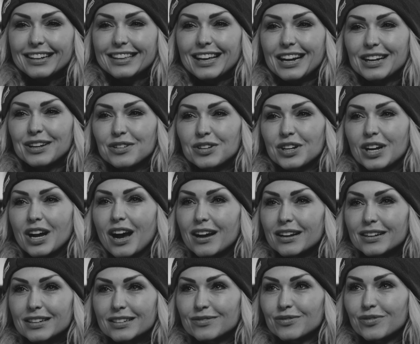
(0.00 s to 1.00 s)
Then
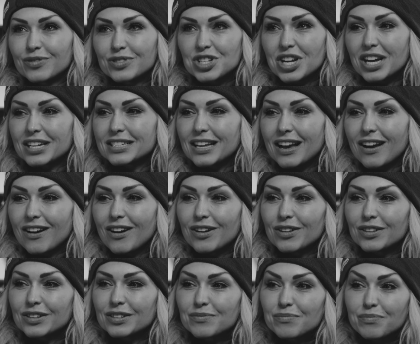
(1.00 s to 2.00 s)
got checked
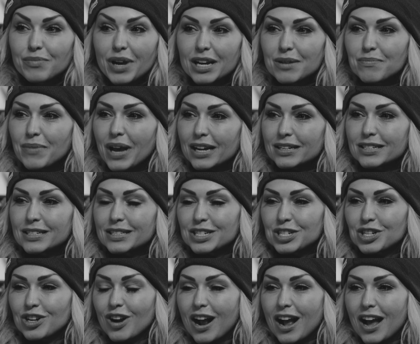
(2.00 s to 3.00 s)
out, made it back to the
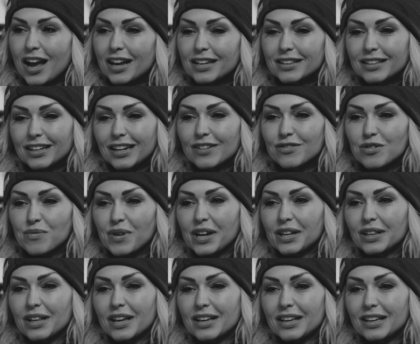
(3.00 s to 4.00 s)
track, and then
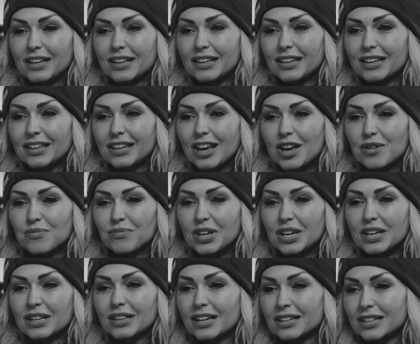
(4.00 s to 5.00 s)
everybody kept
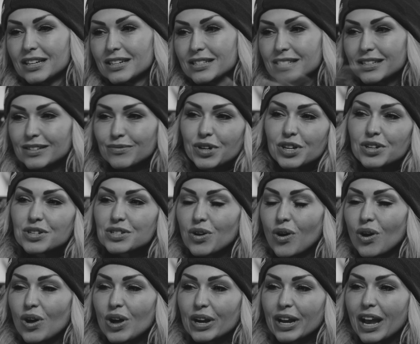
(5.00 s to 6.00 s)
me, we just
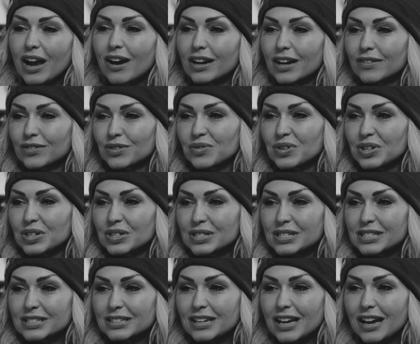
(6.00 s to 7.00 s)
all hung out
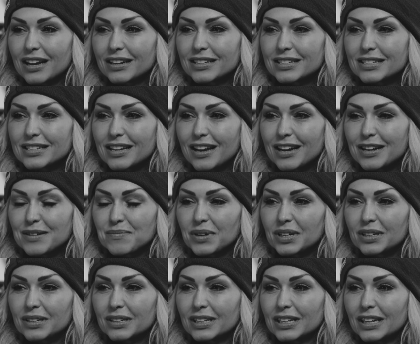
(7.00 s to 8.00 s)
afterwards and had a good time,
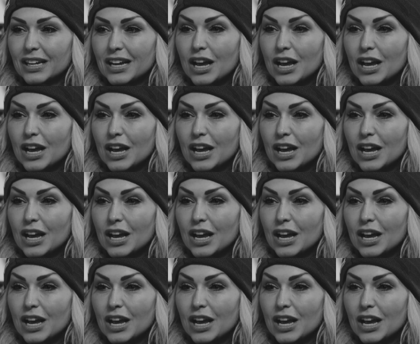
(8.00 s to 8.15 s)
and